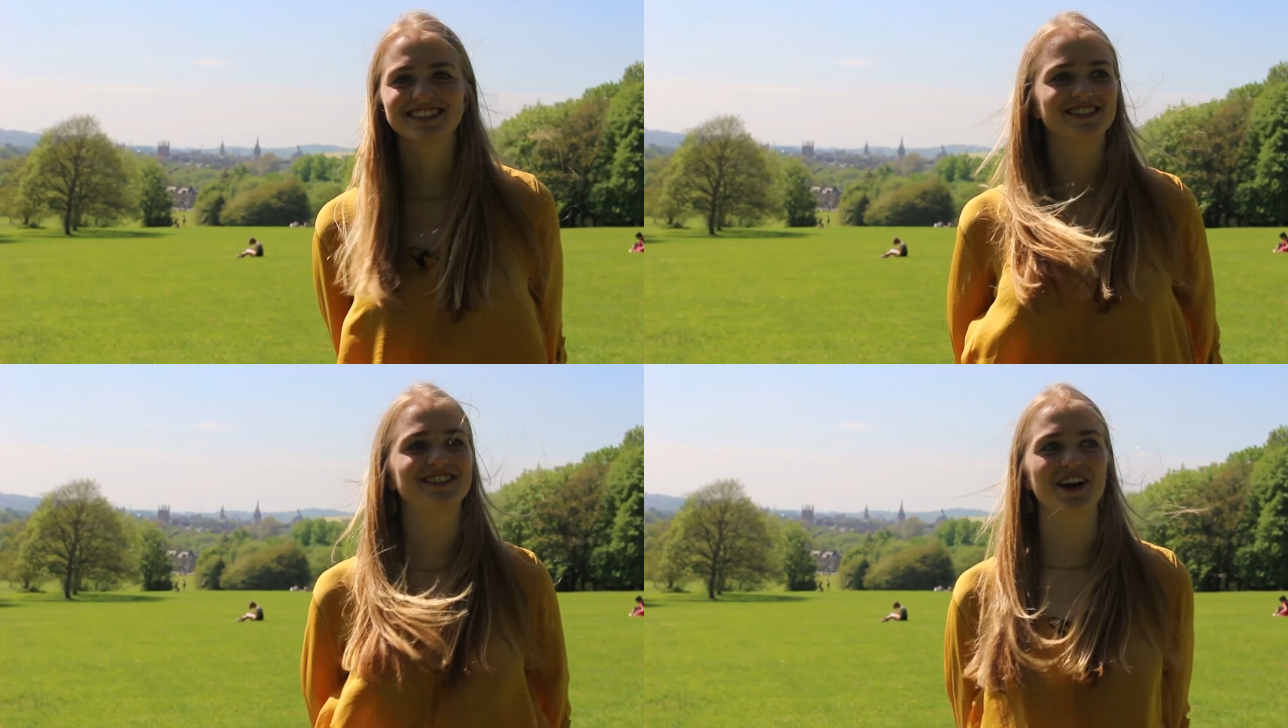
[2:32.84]

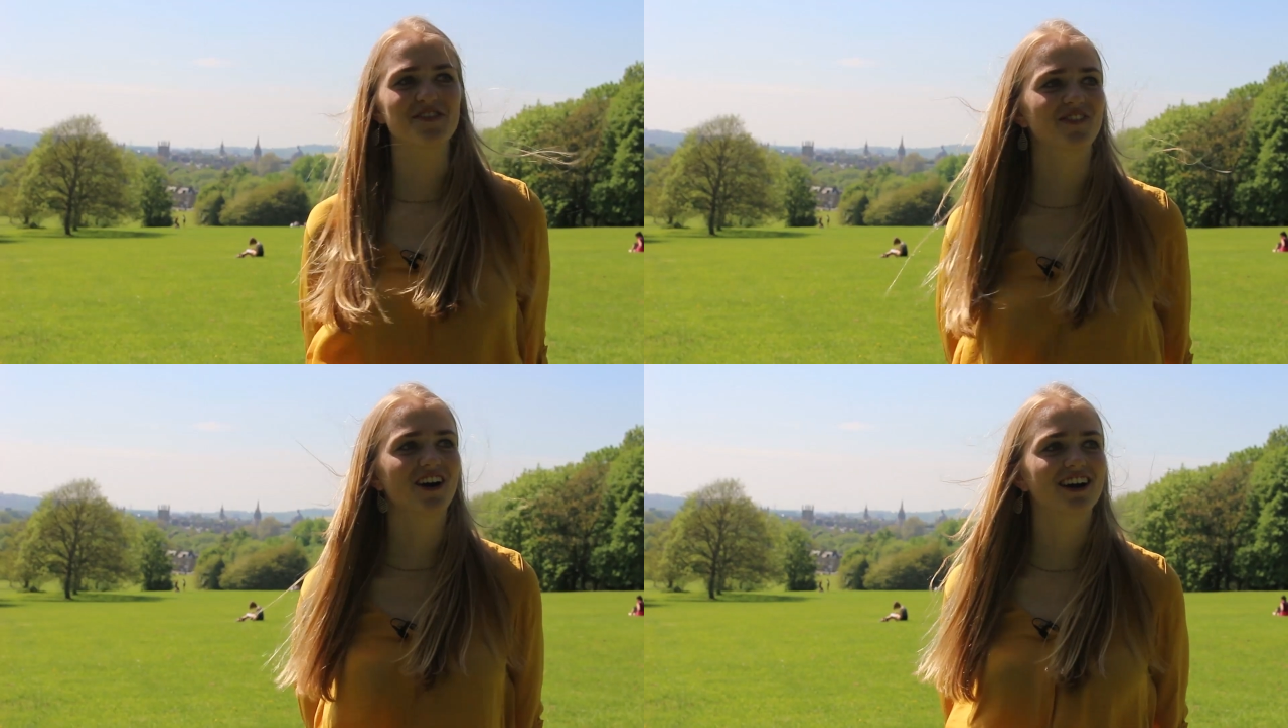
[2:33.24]
So South
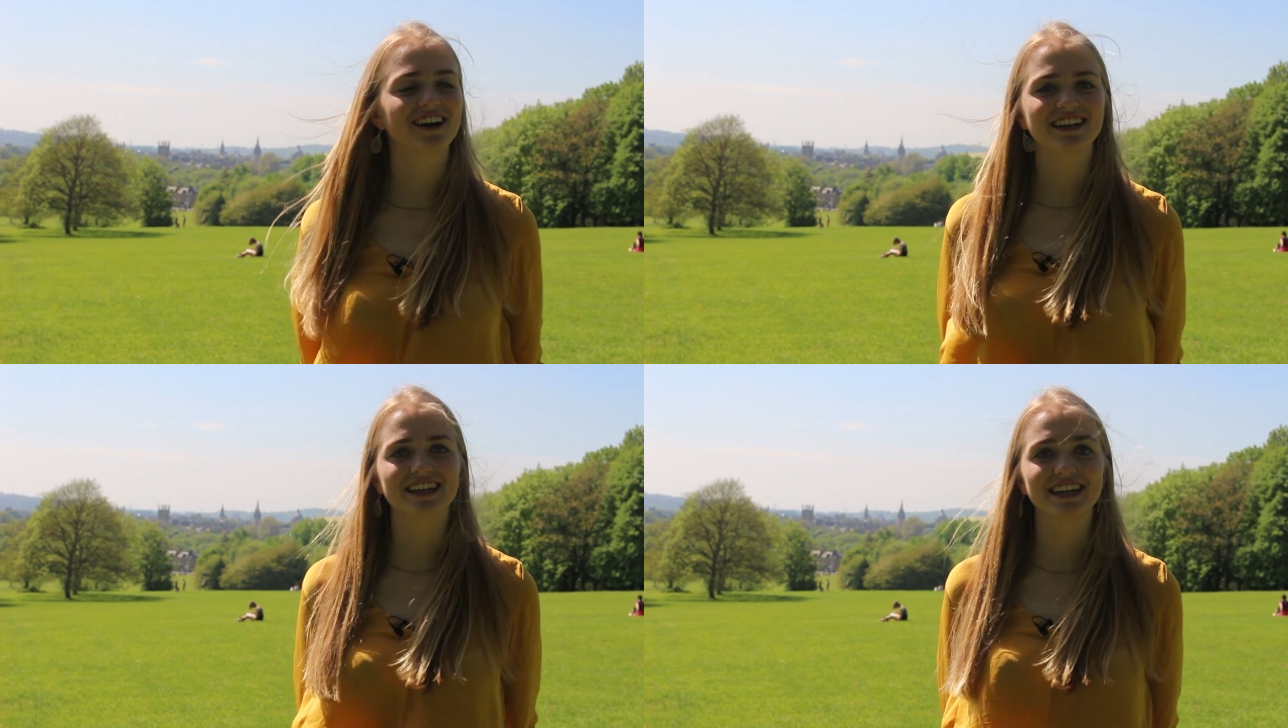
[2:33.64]

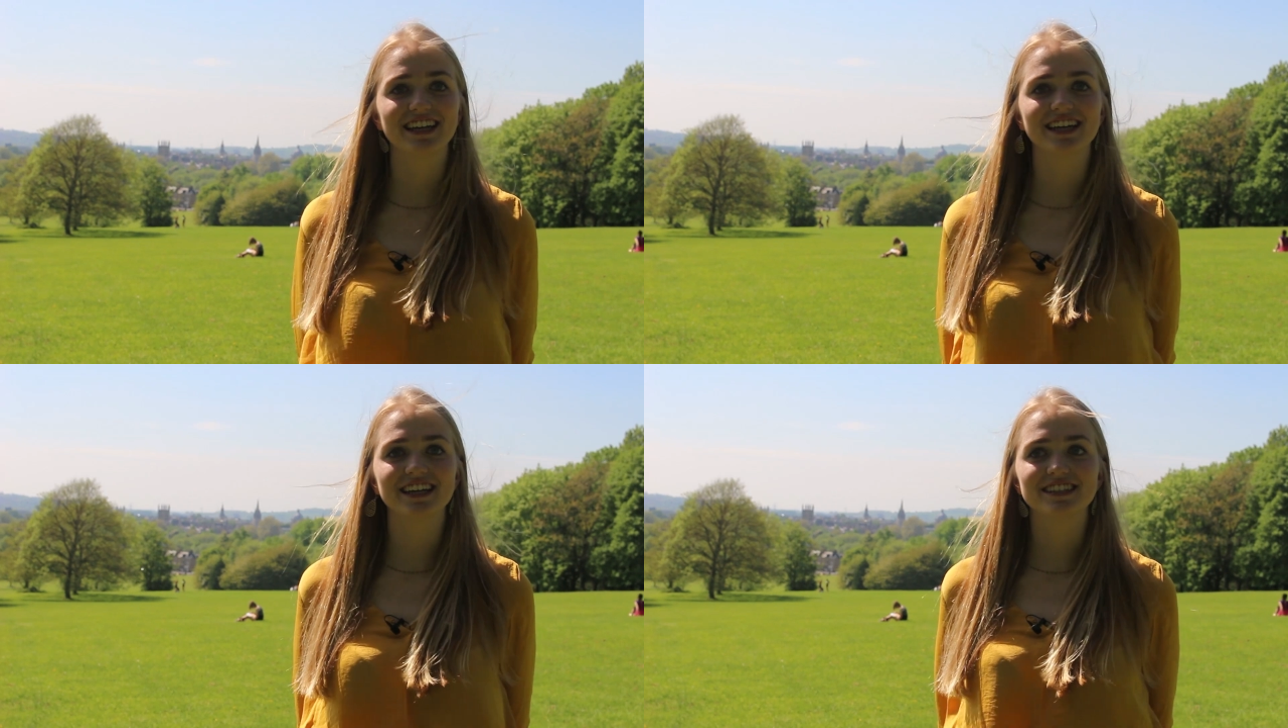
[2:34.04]
Park
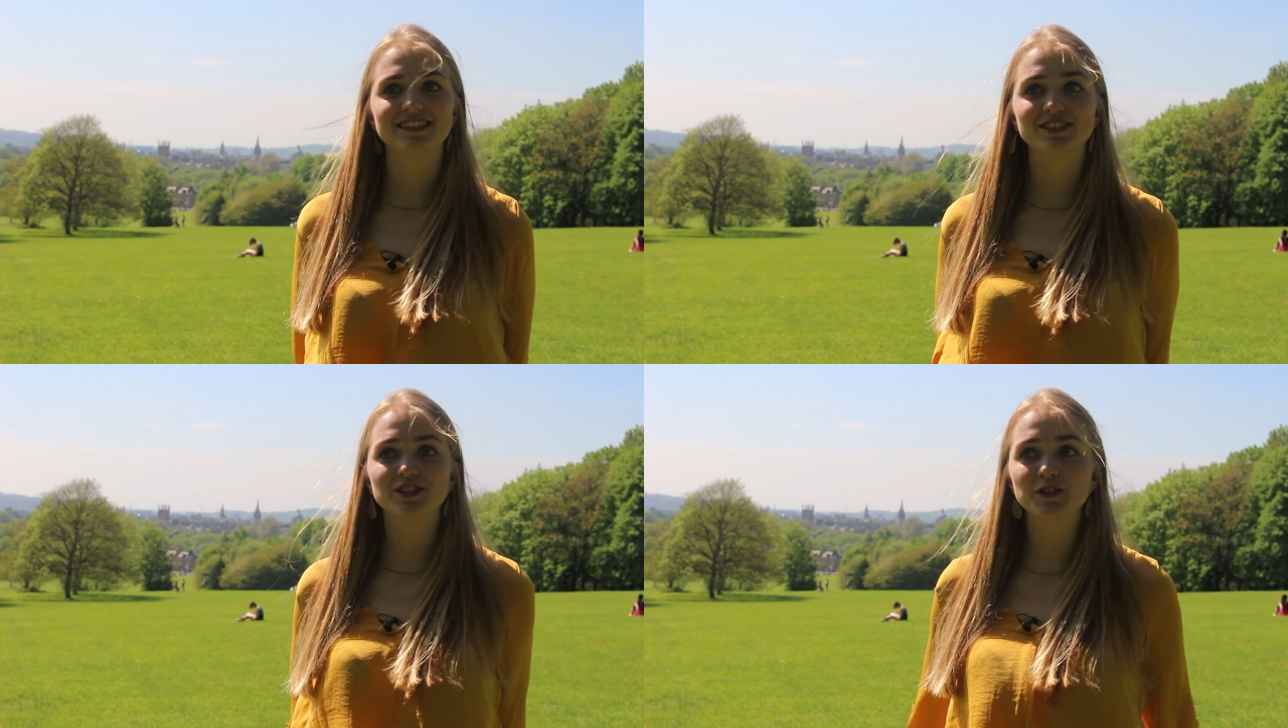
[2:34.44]
is
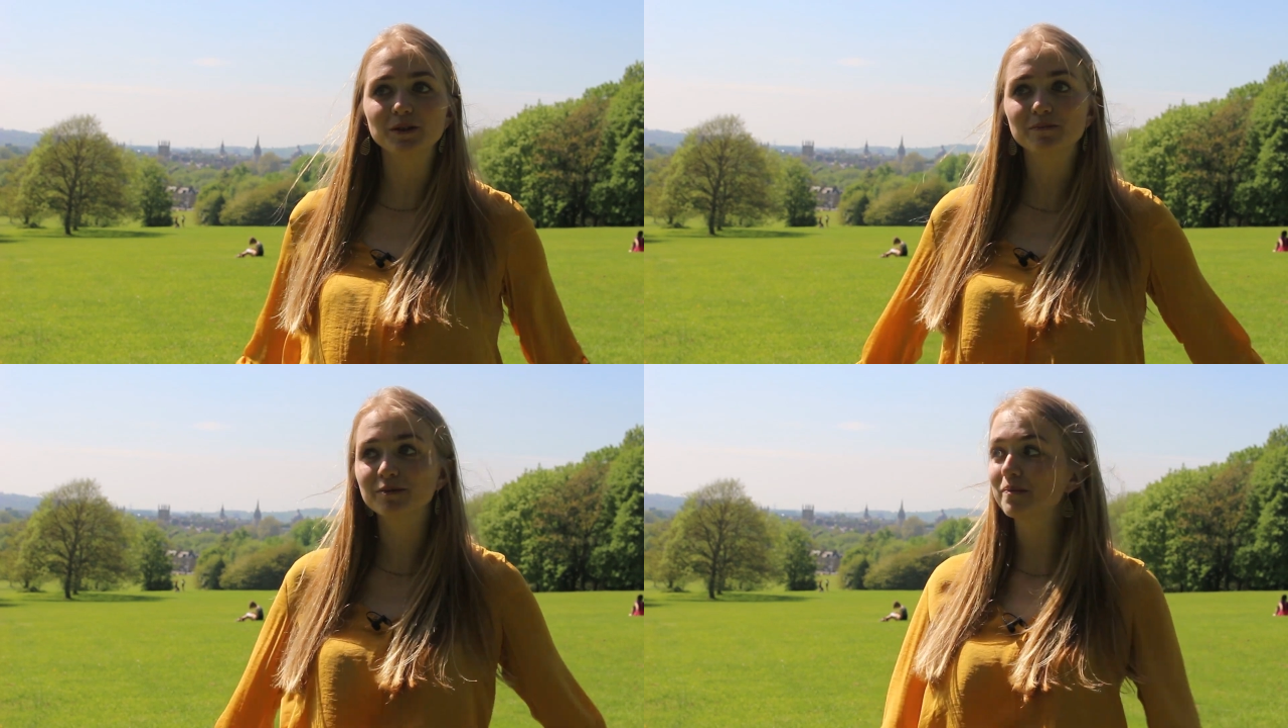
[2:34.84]

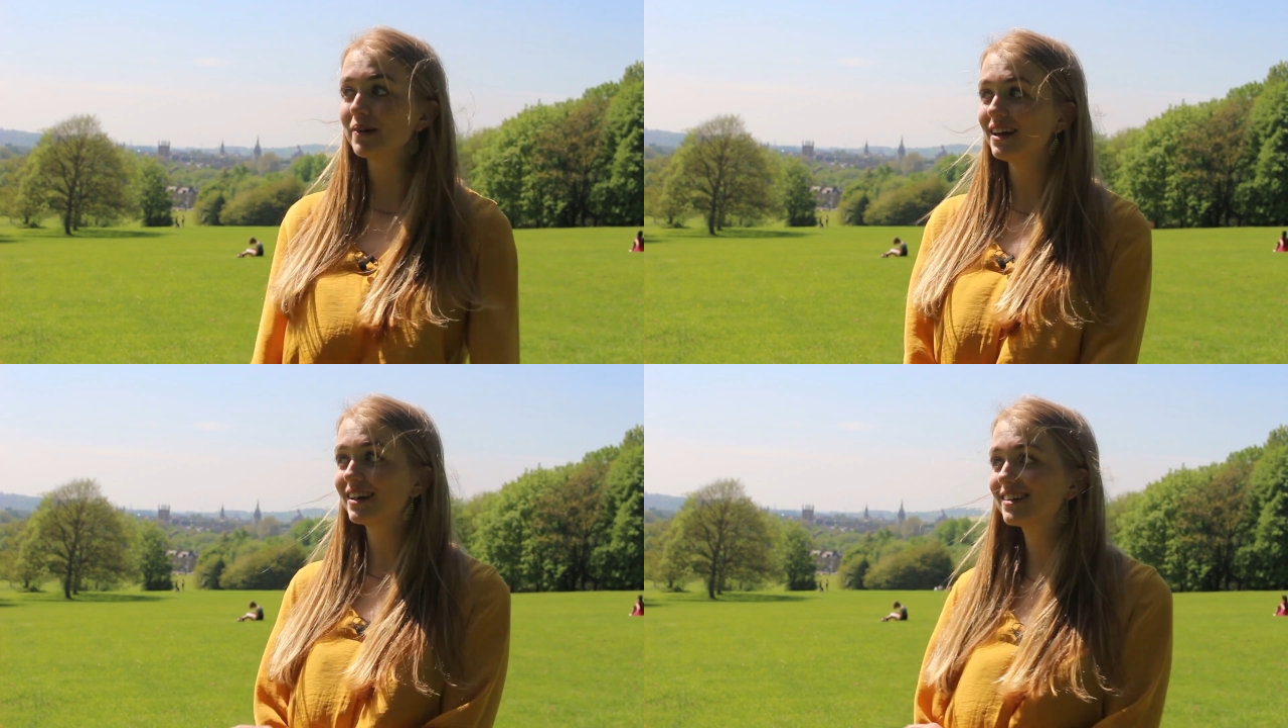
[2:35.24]
super
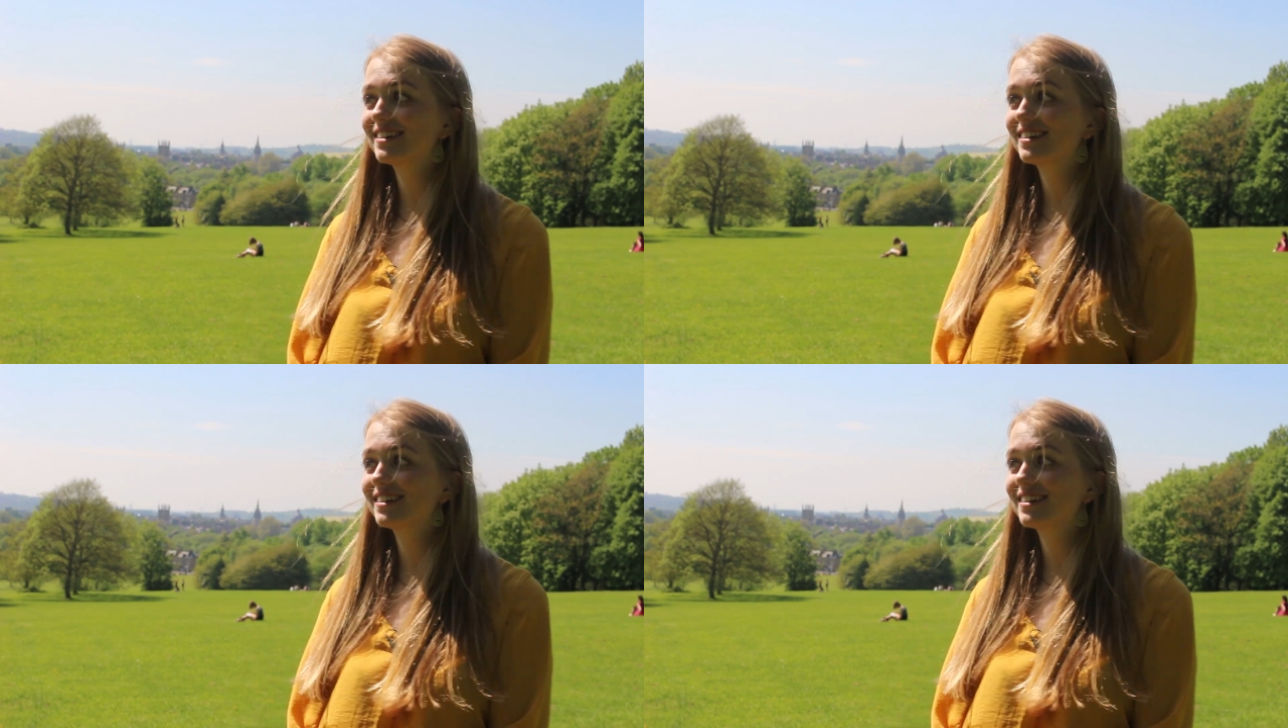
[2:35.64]
big.